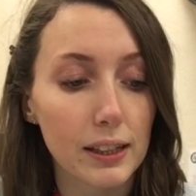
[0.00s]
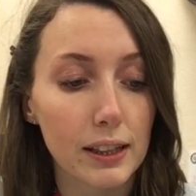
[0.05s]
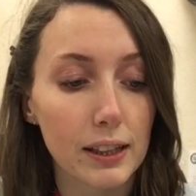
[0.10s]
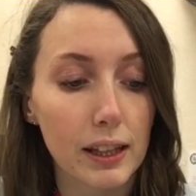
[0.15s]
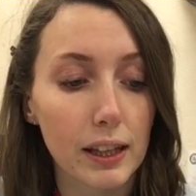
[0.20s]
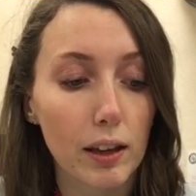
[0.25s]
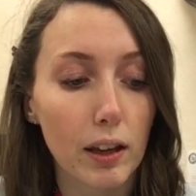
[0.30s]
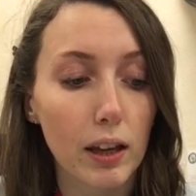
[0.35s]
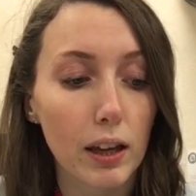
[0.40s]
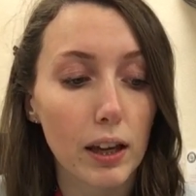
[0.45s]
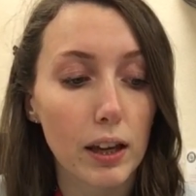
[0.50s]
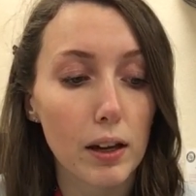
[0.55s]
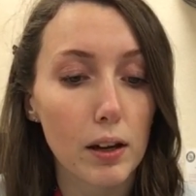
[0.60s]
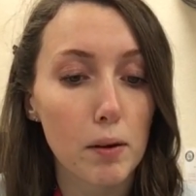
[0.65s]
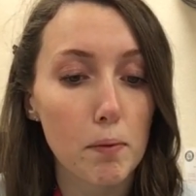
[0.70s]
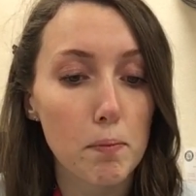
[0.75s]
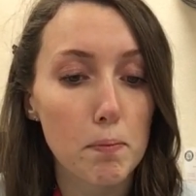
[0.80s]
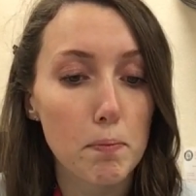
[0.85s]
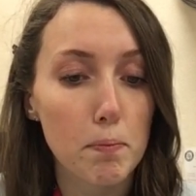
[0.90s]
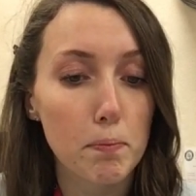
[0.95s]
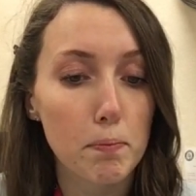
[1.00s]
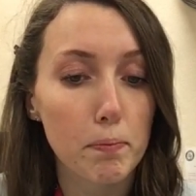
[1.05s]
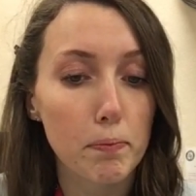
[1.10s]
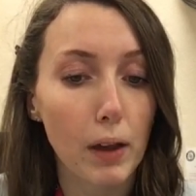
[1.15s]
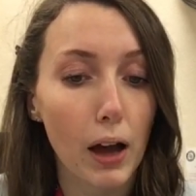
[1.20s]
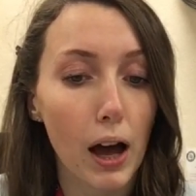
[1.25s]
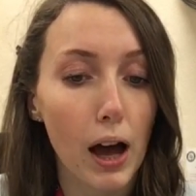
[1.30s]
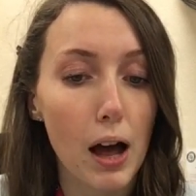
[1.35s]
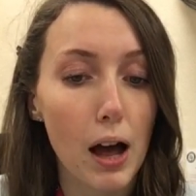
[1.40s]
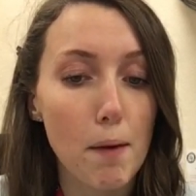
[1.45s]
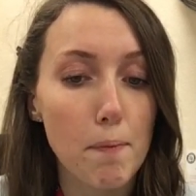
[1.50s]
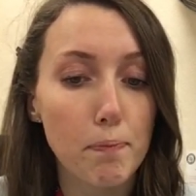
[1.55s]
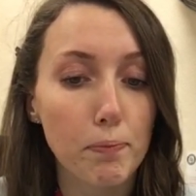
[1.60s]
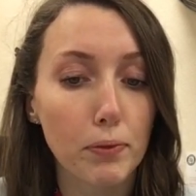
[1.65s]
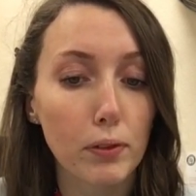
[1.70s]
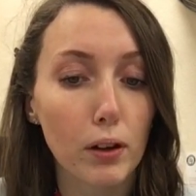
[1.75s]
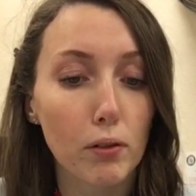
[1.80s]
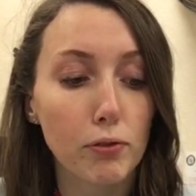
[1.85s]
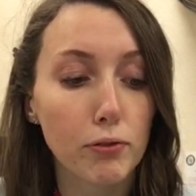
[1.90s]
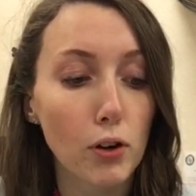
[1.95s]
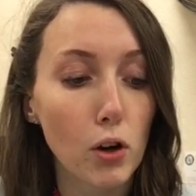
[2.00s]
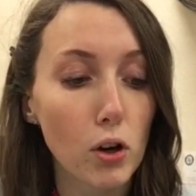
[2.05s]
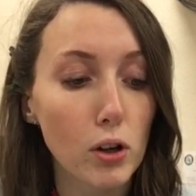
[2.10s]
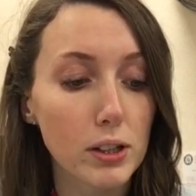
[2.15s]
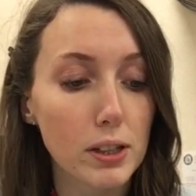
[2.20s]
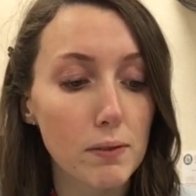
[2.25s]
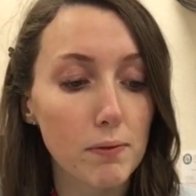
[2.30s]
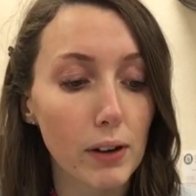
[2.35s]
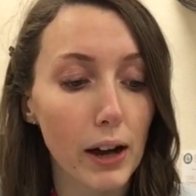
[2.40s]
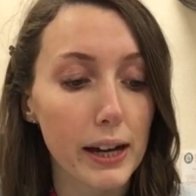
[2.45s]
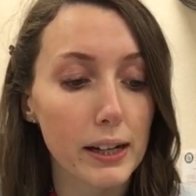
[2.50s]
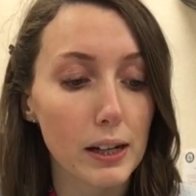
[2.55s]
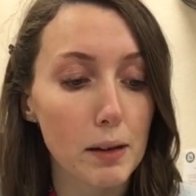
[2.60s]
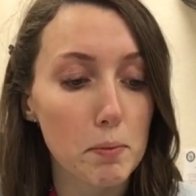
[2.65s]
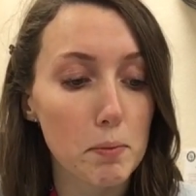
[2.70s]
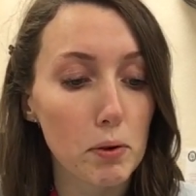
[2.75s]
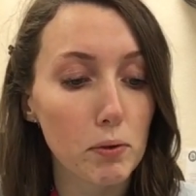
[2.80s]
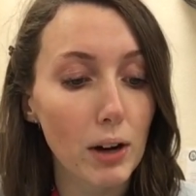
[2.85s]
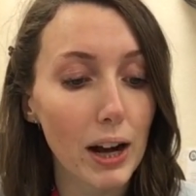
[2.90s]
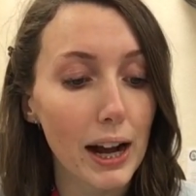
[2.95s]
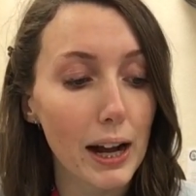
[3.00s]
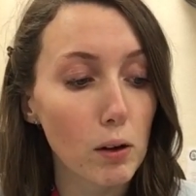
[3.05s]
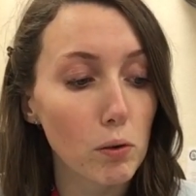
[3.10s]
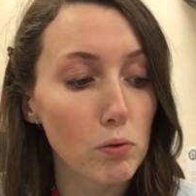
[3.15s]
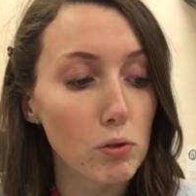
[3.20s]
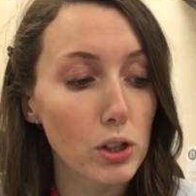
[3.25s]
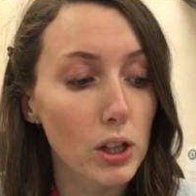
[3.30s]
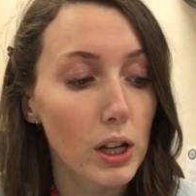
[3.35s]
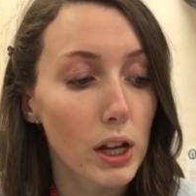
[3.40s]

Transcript: the fox invited him around